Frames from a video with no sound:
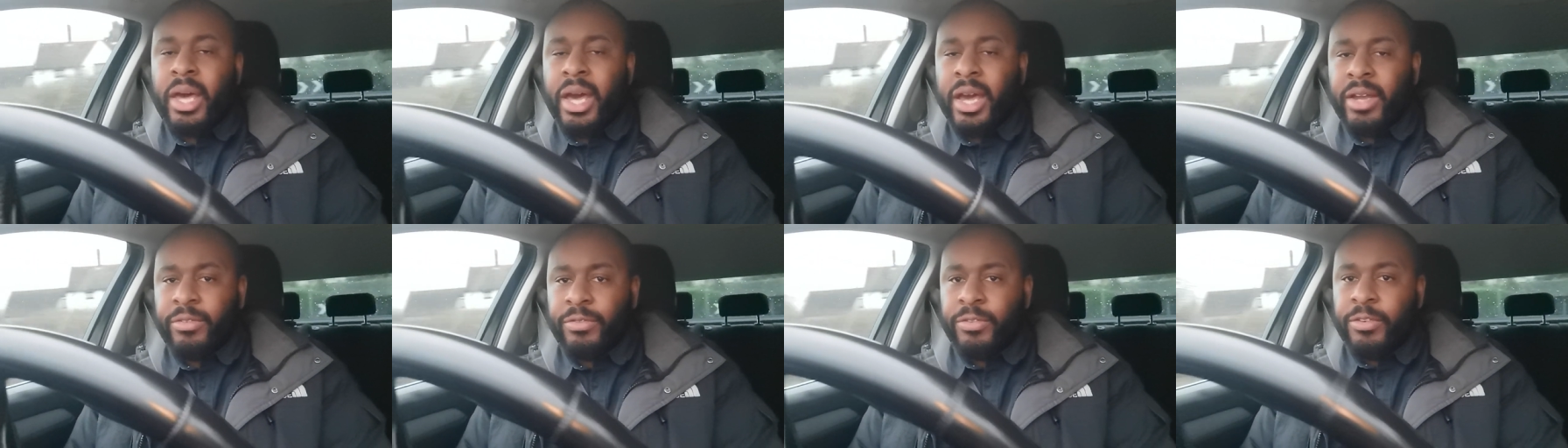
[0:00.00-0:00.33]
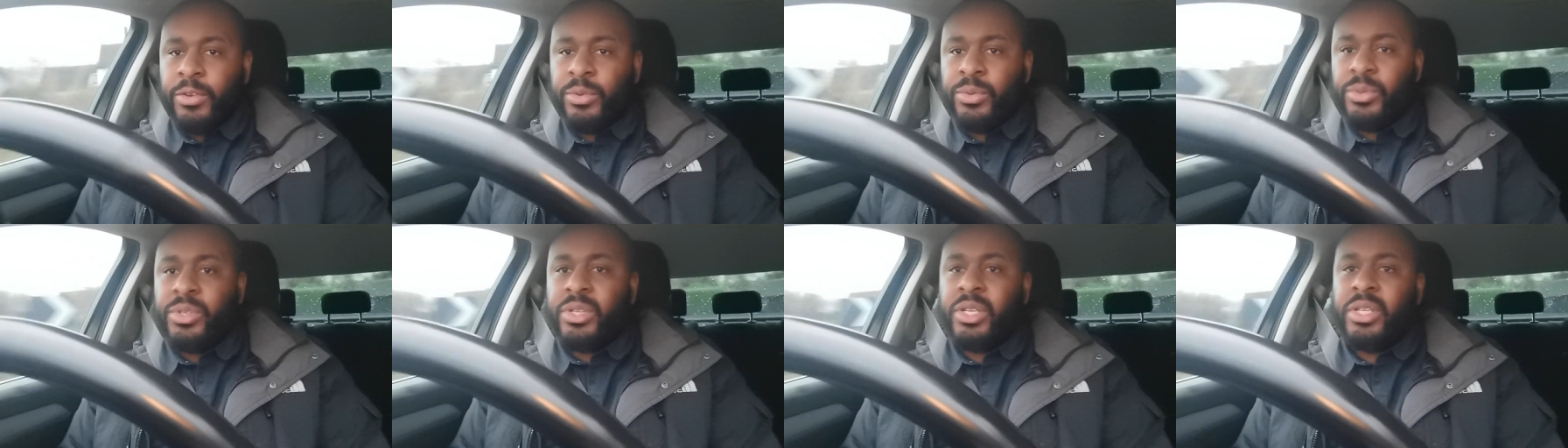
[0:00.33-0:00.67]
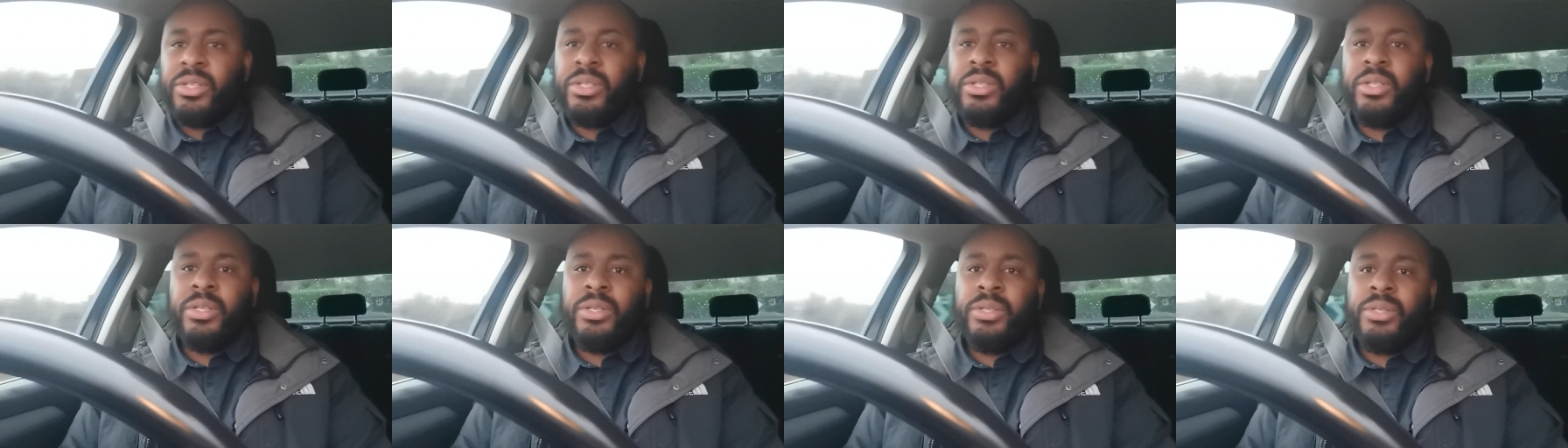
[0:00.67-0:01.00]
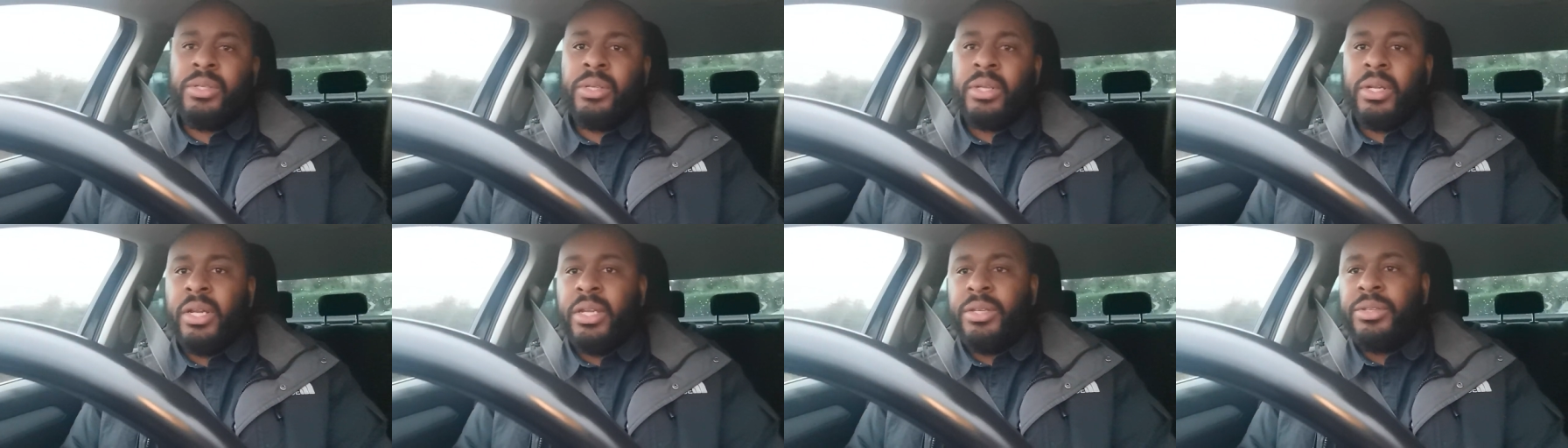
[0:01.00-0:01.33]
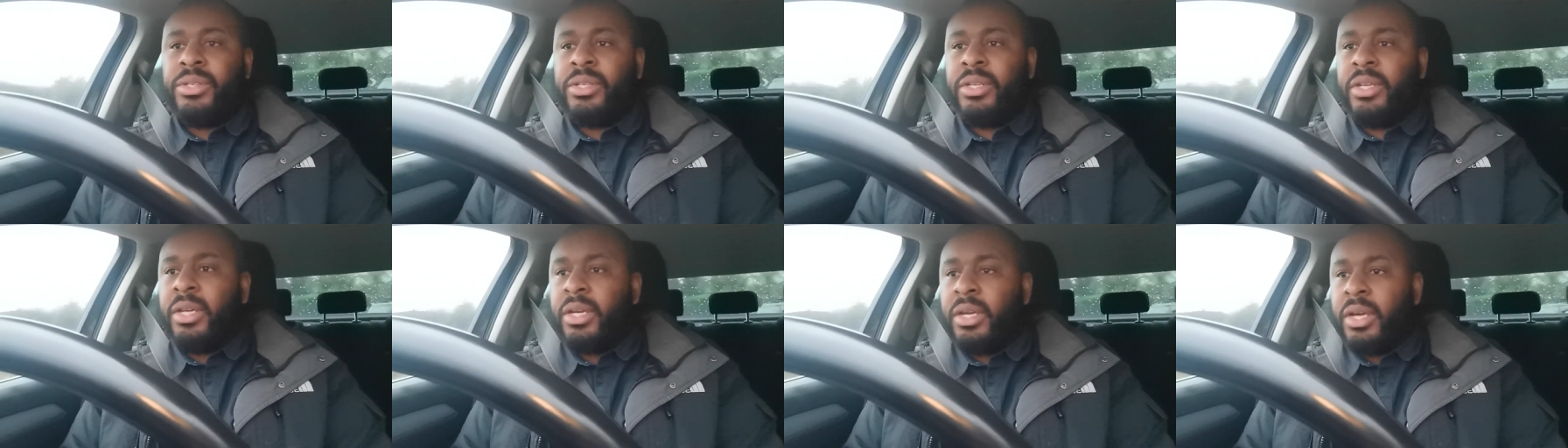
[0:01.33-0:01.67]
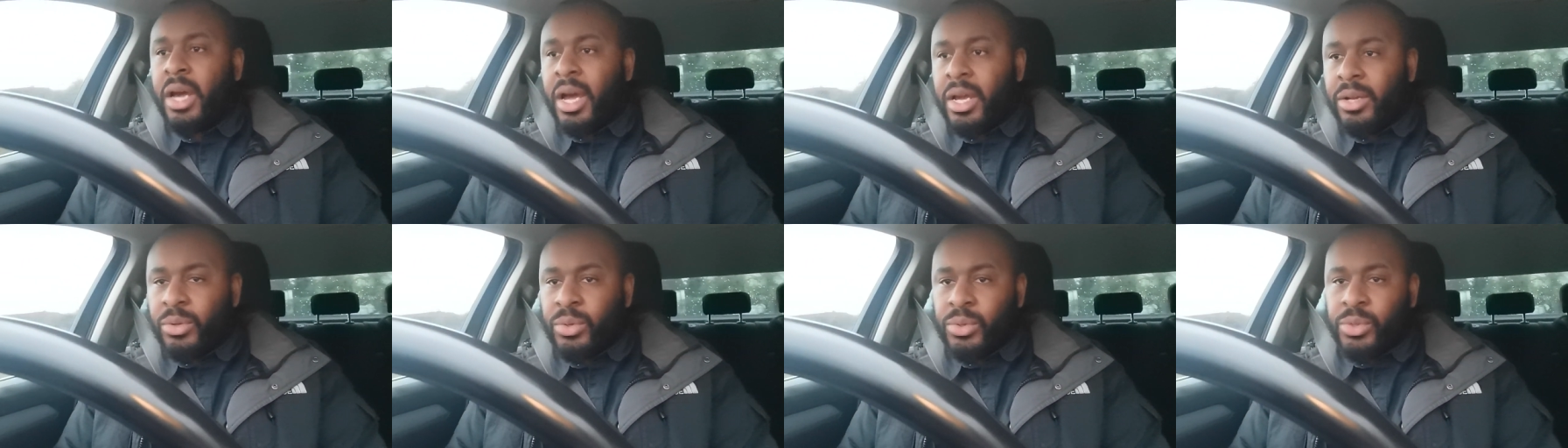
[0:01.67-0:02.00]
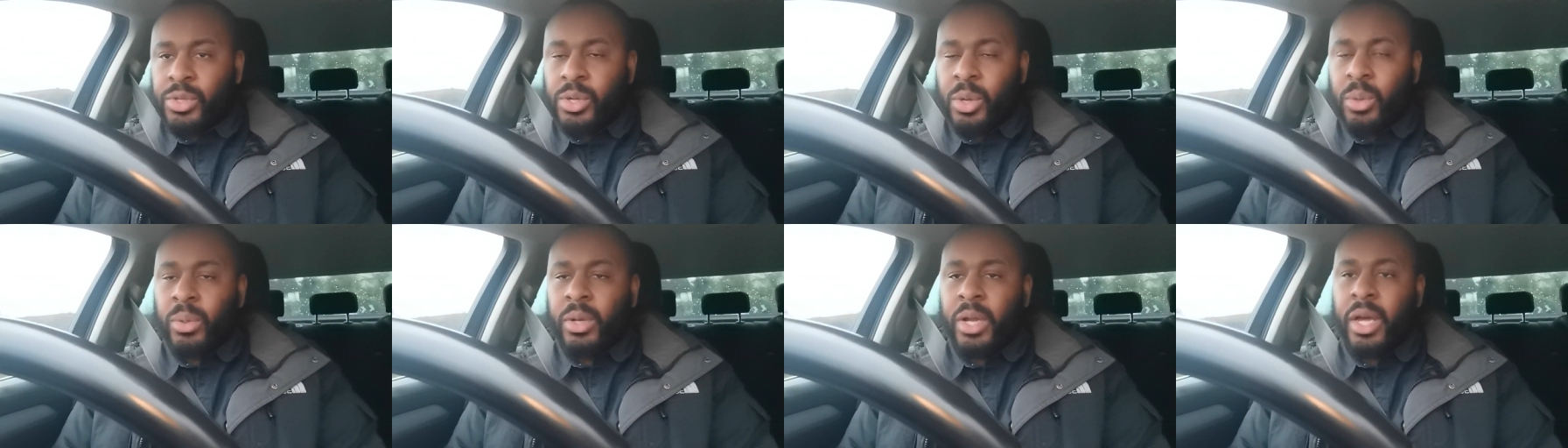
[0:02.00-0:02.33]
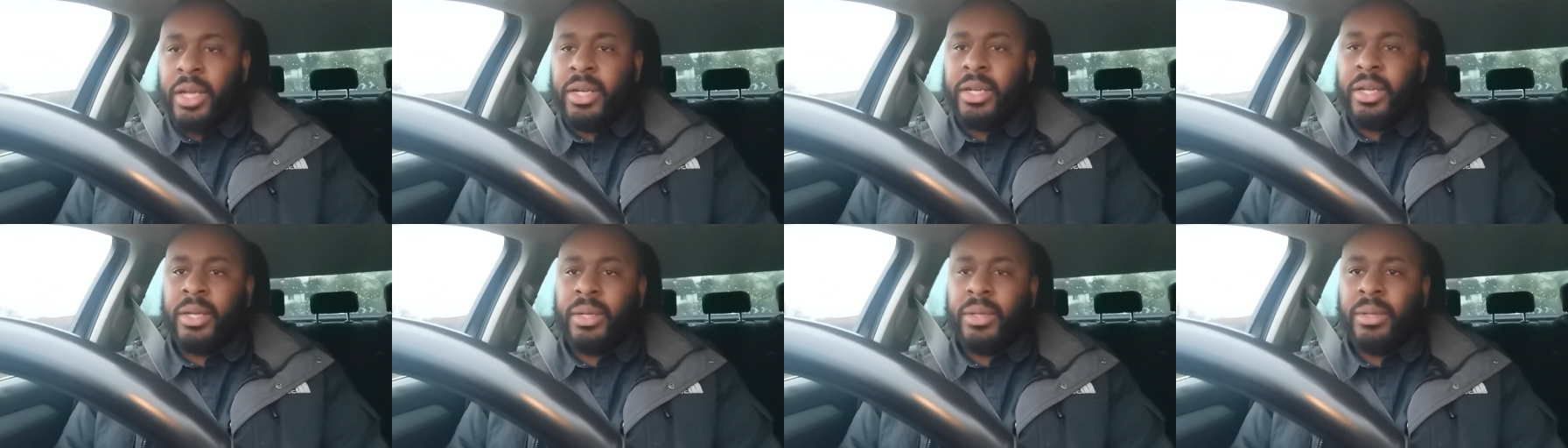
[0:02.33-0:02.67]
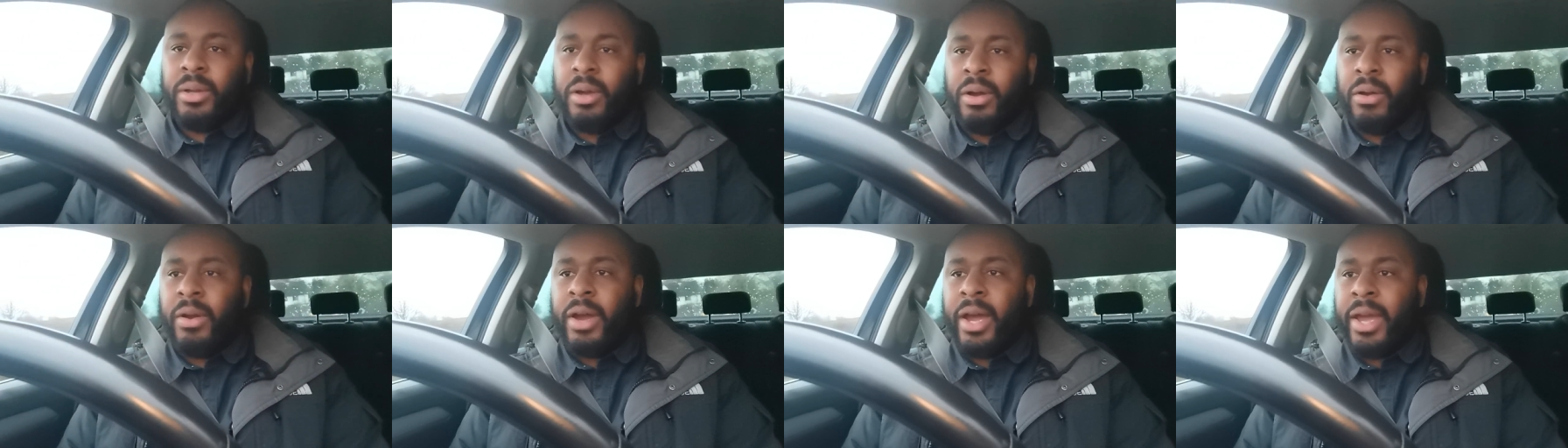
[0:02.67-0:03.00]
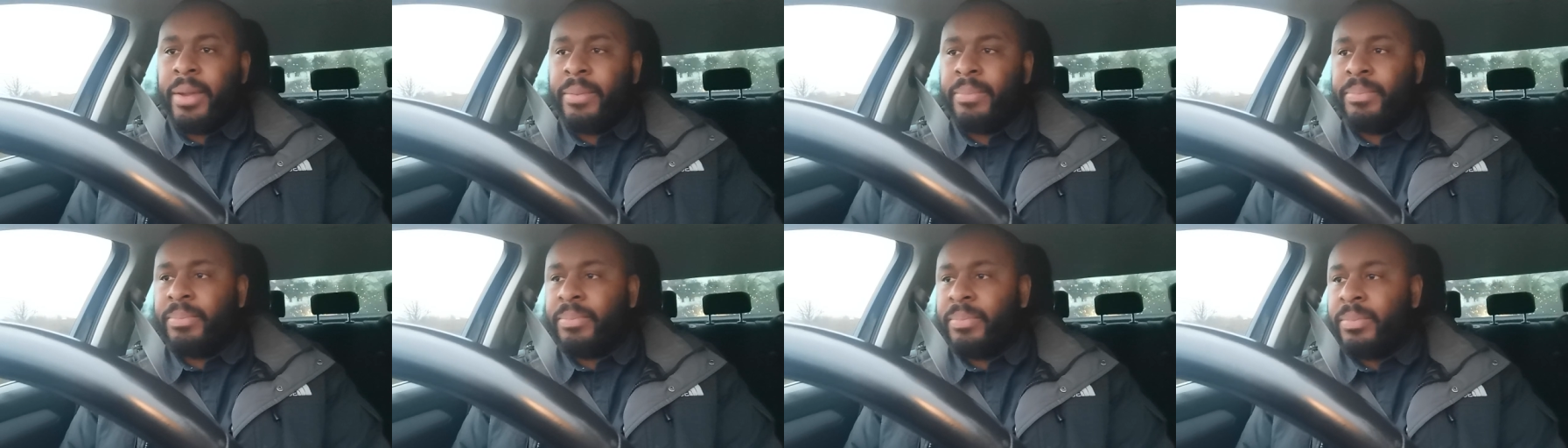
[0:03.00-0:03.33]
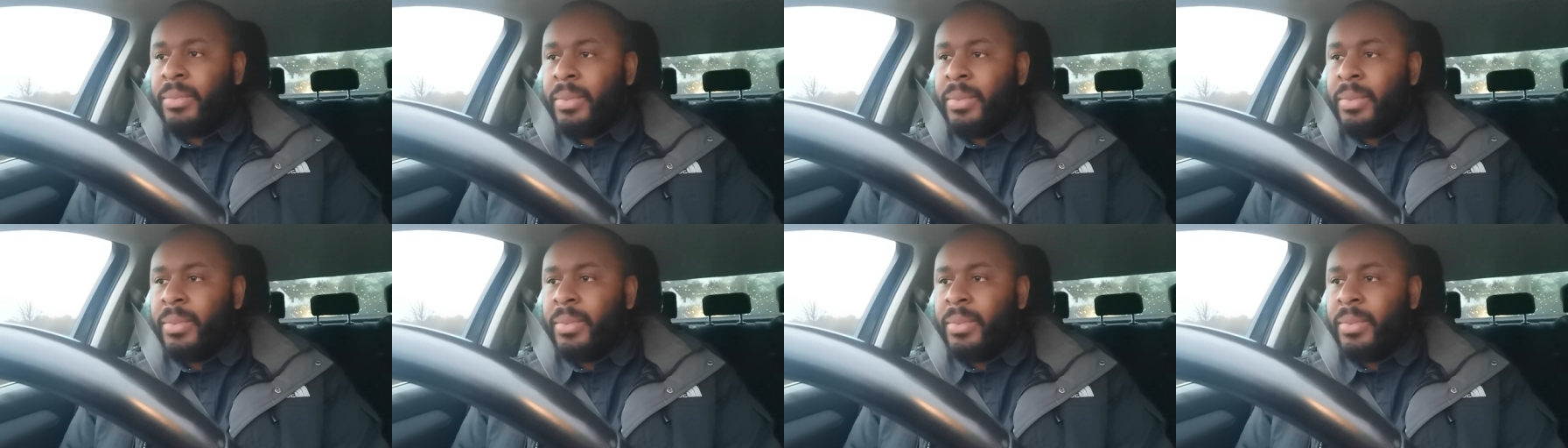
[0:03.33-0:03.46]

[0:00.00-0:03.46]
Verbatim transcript: and few sisters listening and also learning. All right.